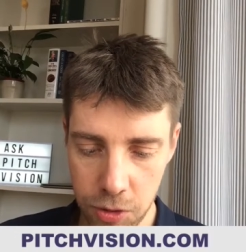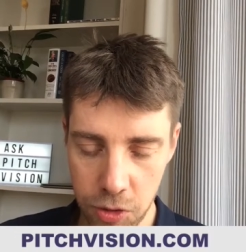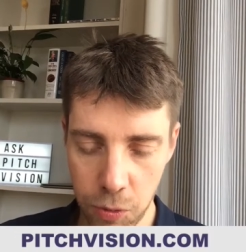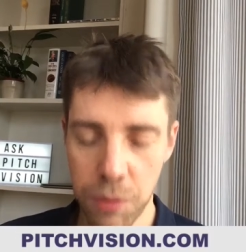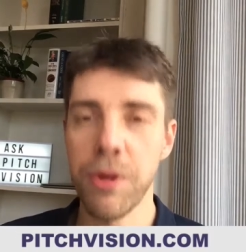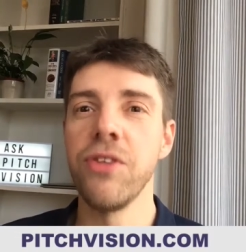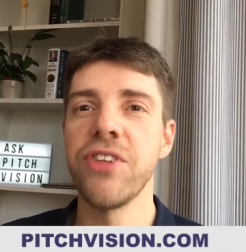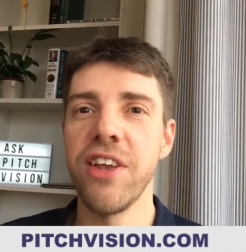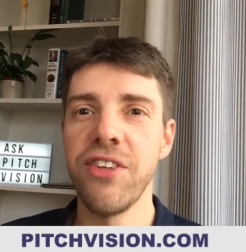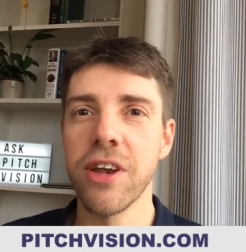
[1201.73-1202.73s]
we've been
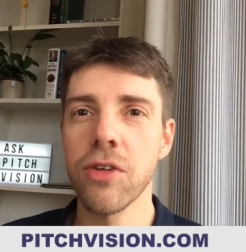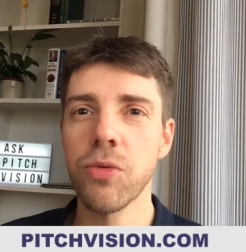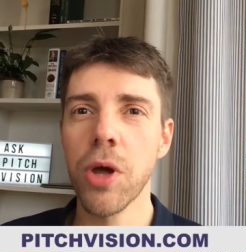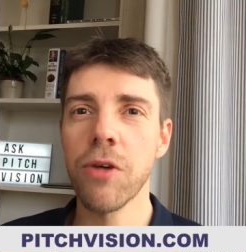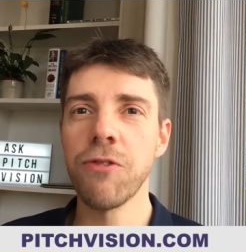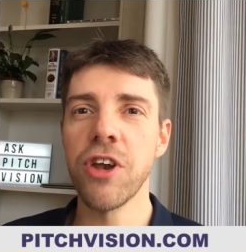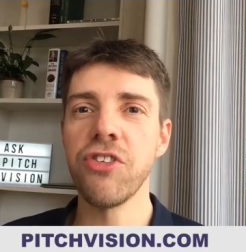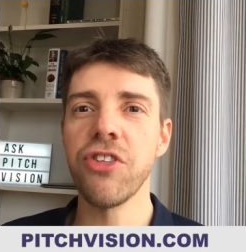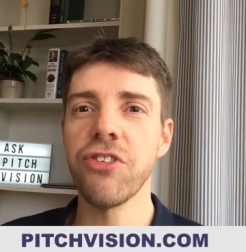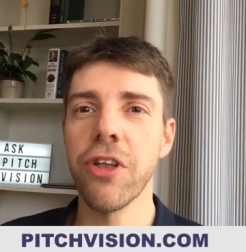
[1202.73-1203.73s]
sent in, because we're going to finish
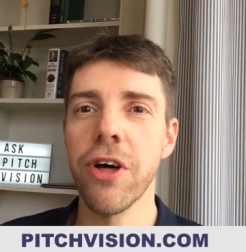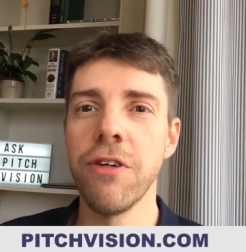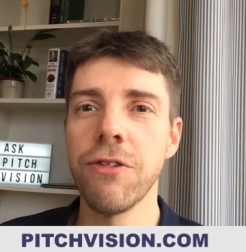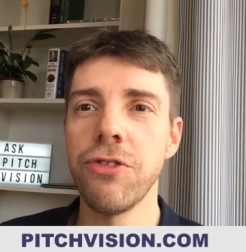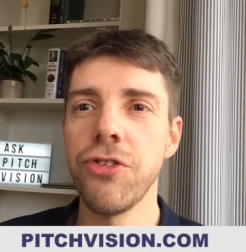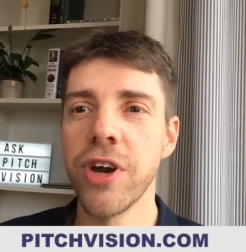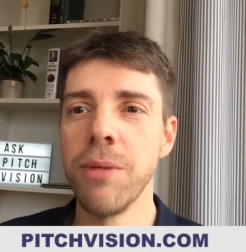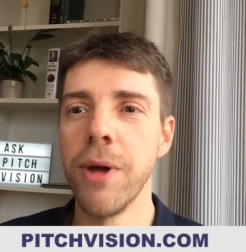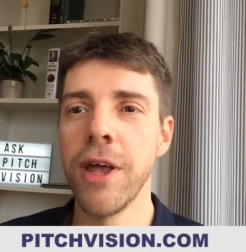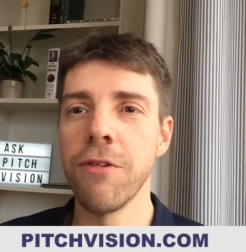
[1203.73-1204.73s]
this live
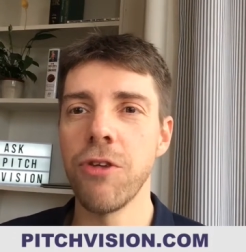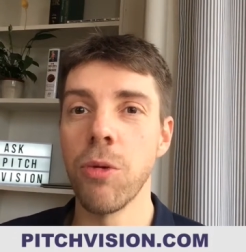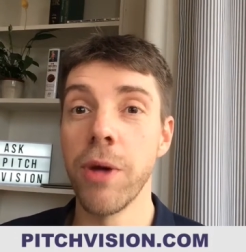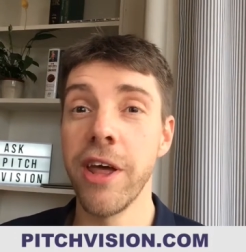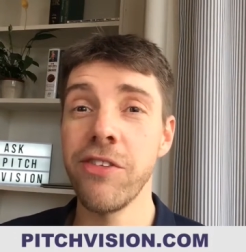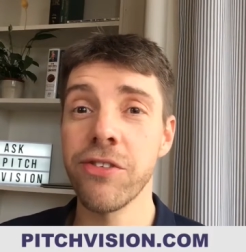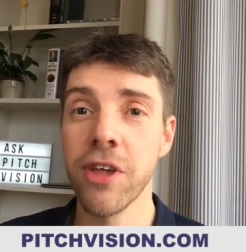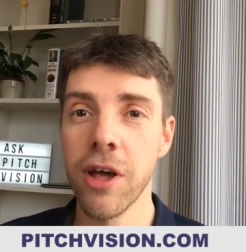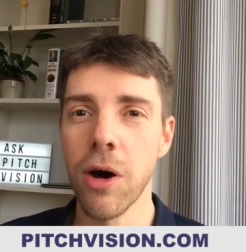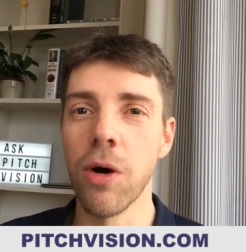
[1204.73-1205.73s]
stream in a few minutes
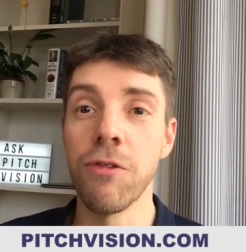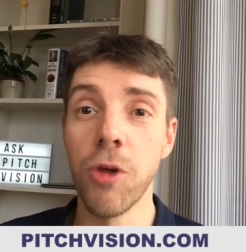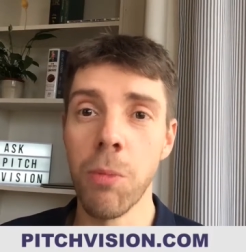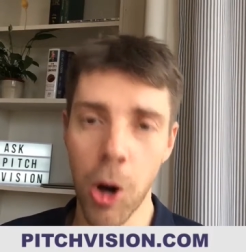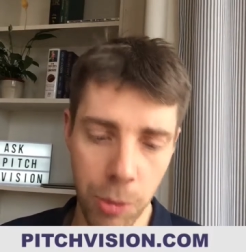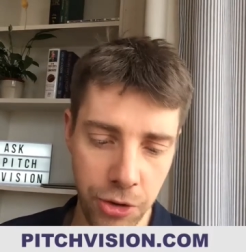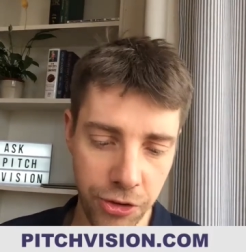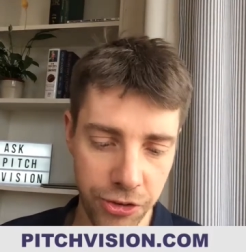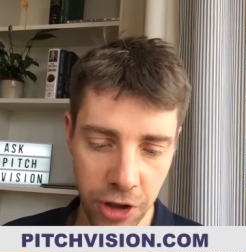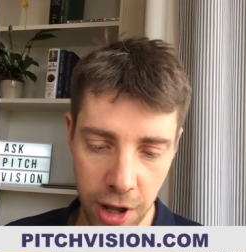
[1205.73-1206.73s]
or in a few
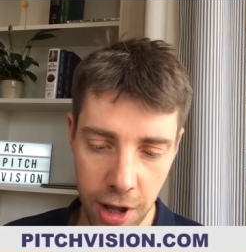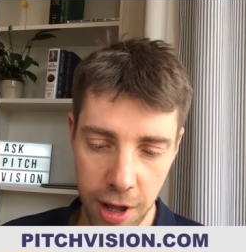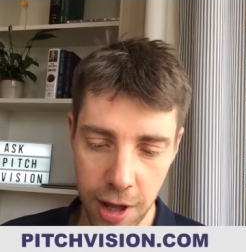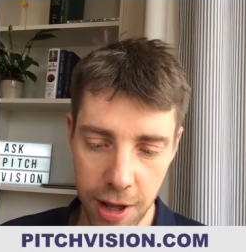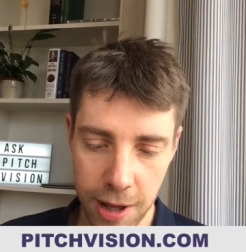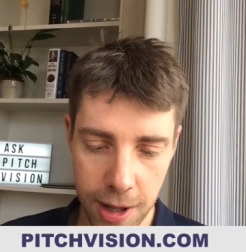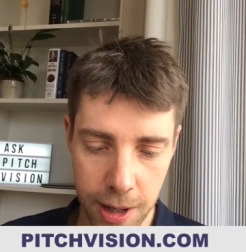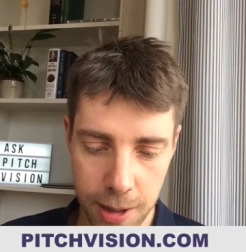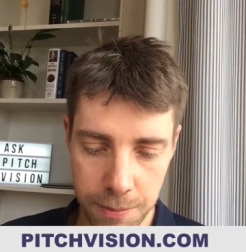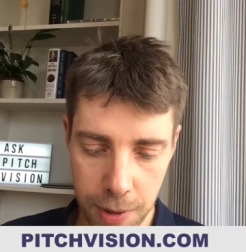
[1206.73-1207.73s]
moments.
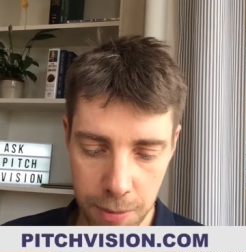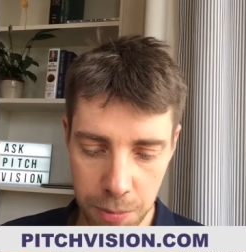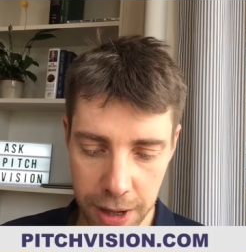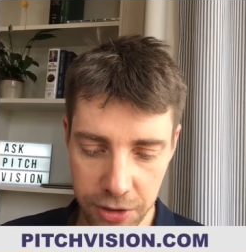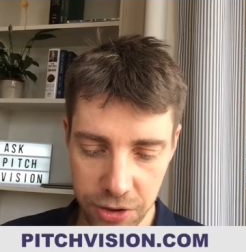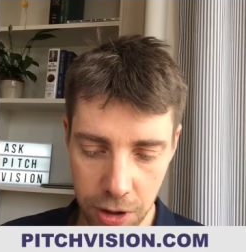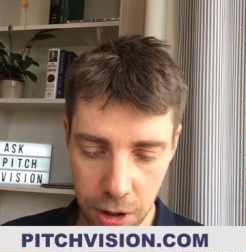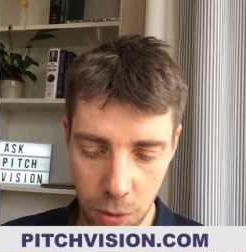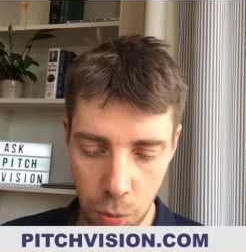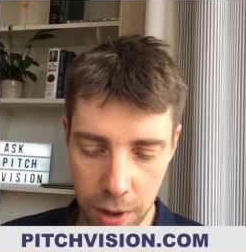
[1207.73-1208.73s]
But
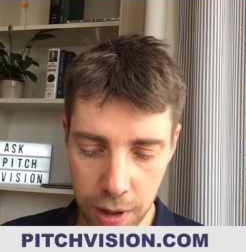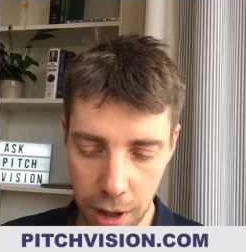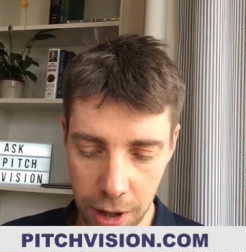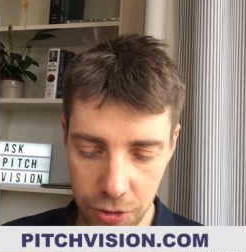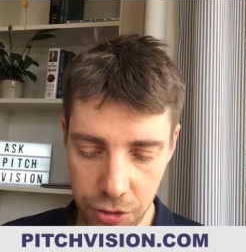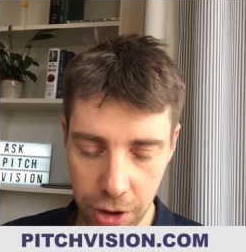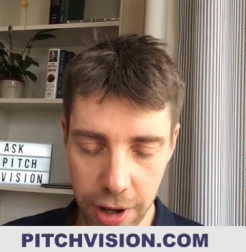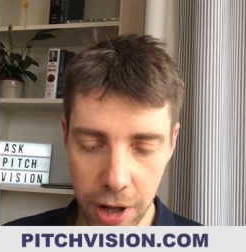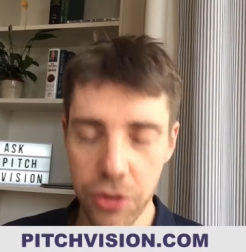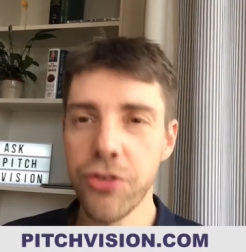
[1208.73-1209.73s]
I will
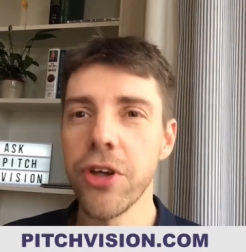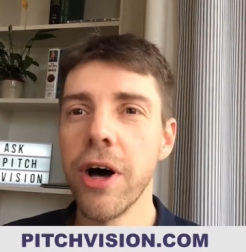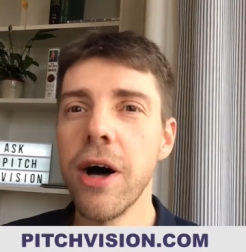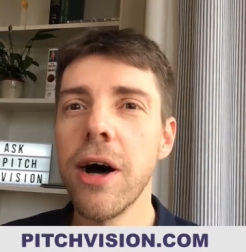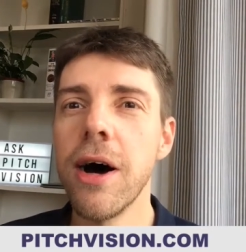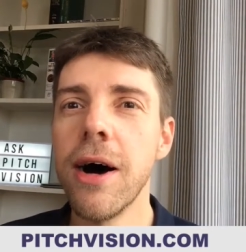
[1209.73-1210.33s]
try and answer